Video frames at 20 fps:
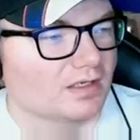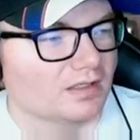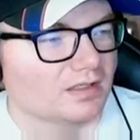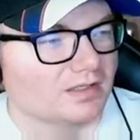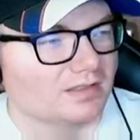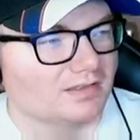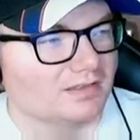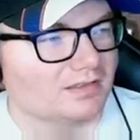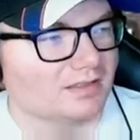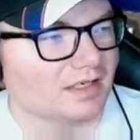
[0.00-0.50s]
At
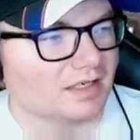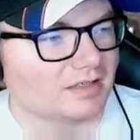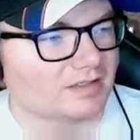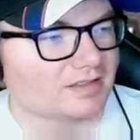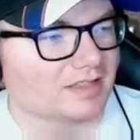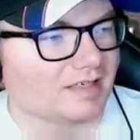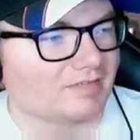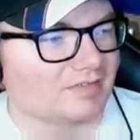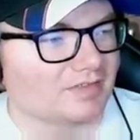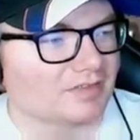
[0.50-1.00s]
least the
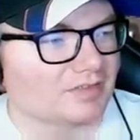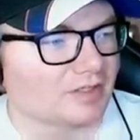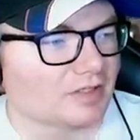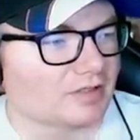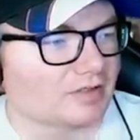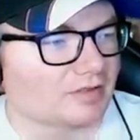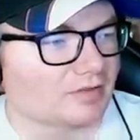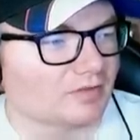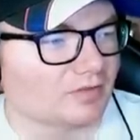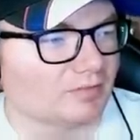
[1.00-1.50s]
tires haven't
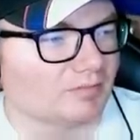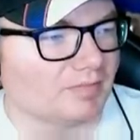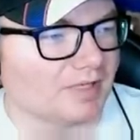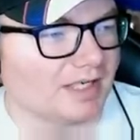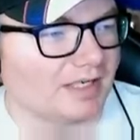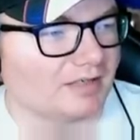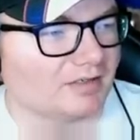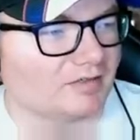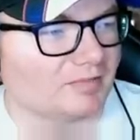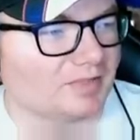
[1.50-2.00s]
started going
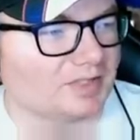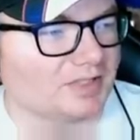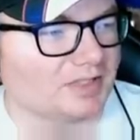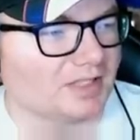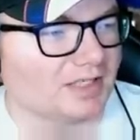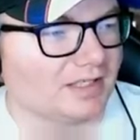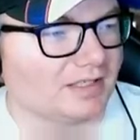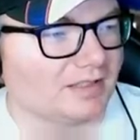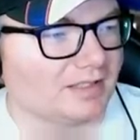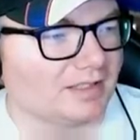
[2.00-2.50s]
bad on
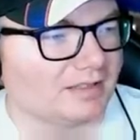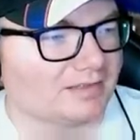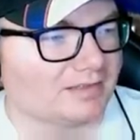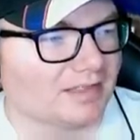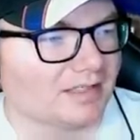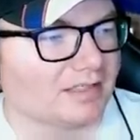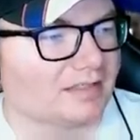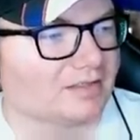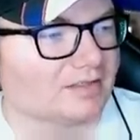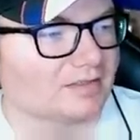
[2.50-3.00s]
me yet, he
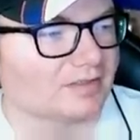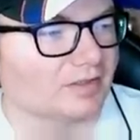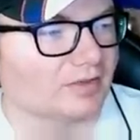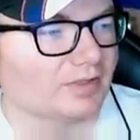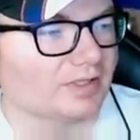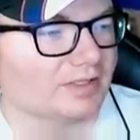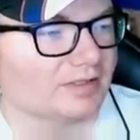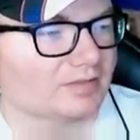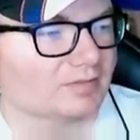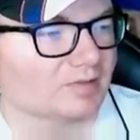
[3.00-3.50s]
says,
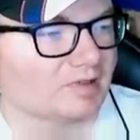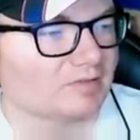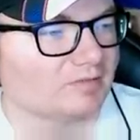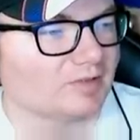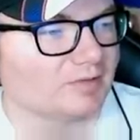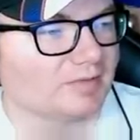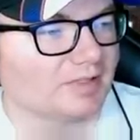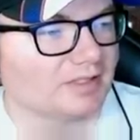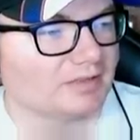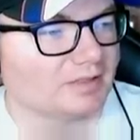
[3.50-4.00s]
knowing it's
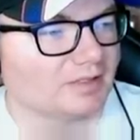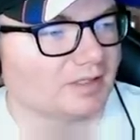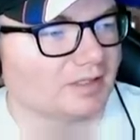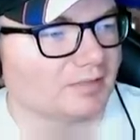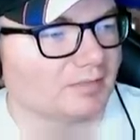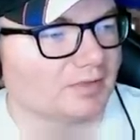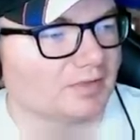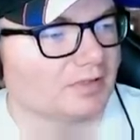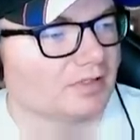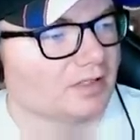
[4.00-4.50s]
probably about to
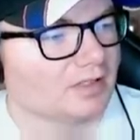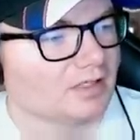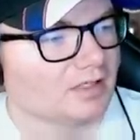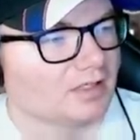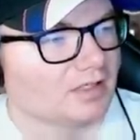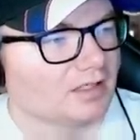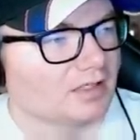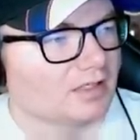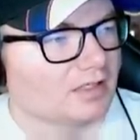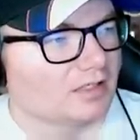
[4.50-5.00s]
happen.
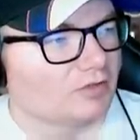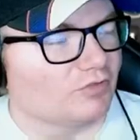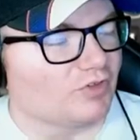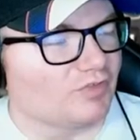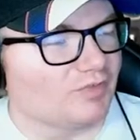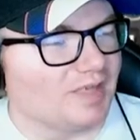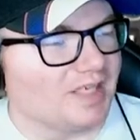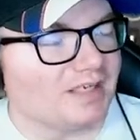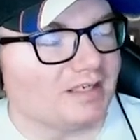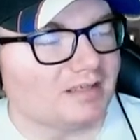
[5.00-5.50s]

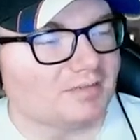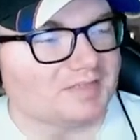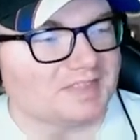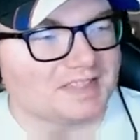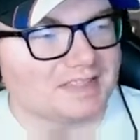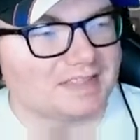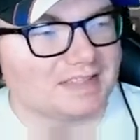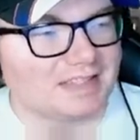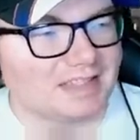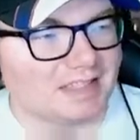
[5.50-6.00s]
We've made it up
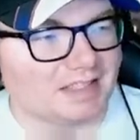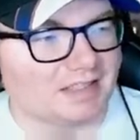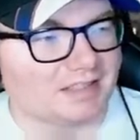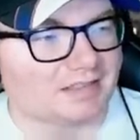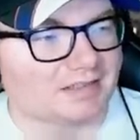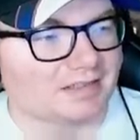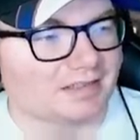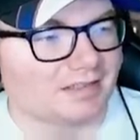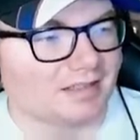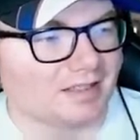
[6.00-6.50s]
to
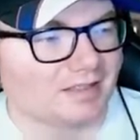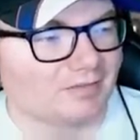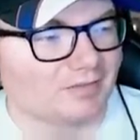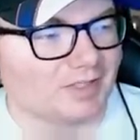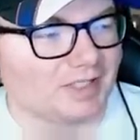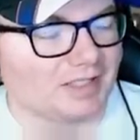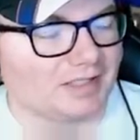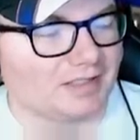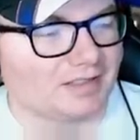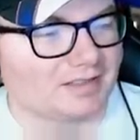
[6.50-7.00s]
6th.
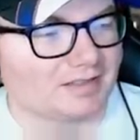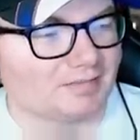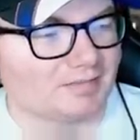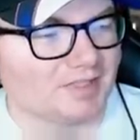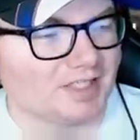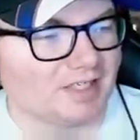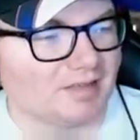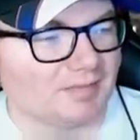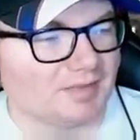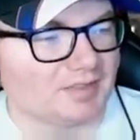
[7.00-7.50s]
We did get
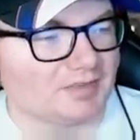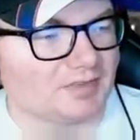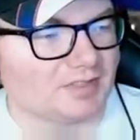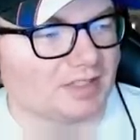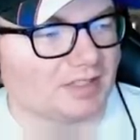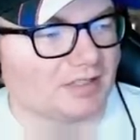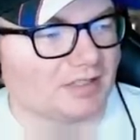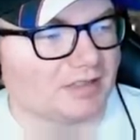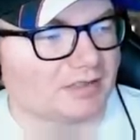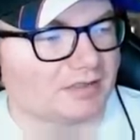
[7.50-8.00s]
some damage
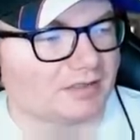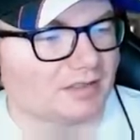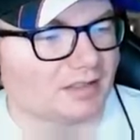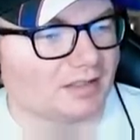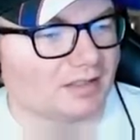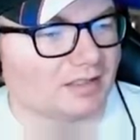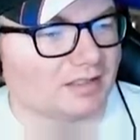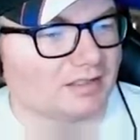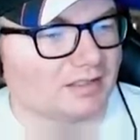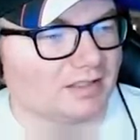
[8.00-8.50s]
there. That's
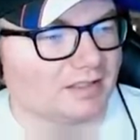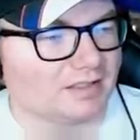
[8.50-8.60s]
not